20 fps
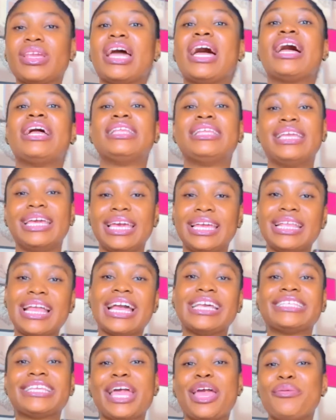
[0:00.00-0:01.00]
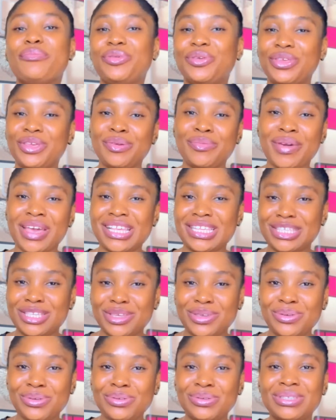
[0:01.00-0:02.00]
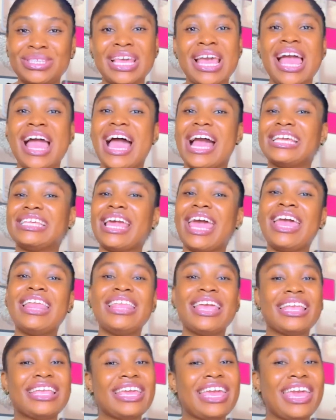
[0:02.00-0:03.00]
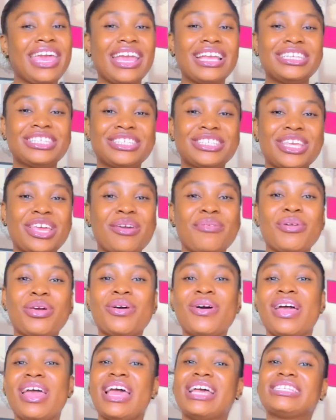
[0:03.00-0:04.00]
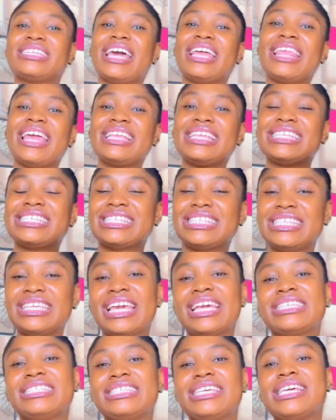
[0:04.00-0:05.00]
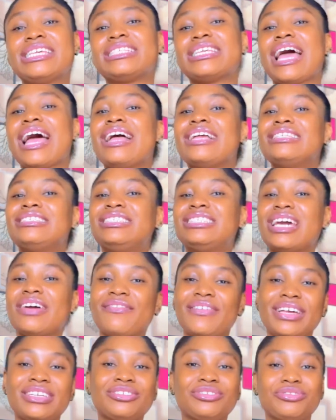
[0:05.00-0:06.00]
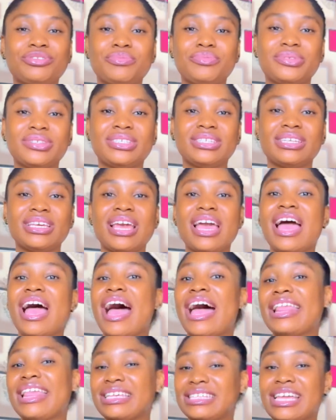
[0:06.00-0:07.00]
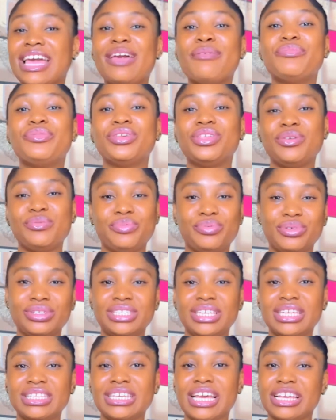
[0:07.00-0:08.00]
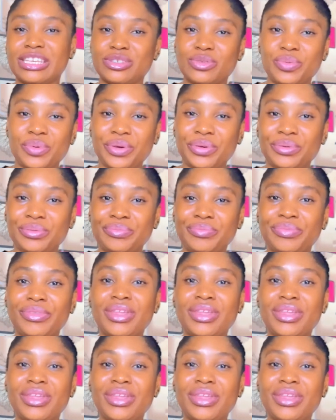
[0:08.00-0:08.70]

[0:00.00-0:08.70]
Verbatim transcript: And then I started building my skills. I started learning H T M L, started learning C S S and JavaScript. And I started building projects as well.